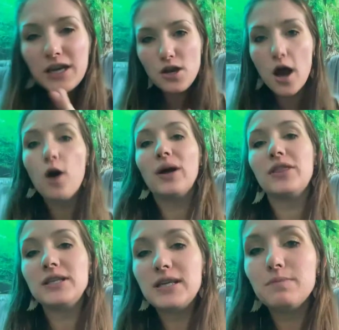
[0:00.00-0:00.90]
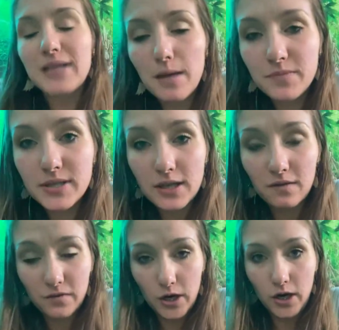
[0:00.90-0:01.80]
know at the deep depths
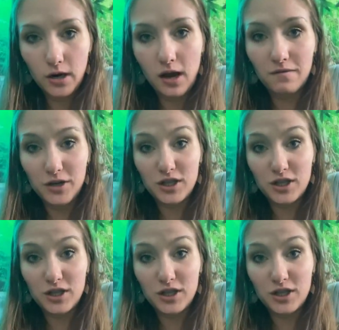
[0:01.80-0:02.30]
of your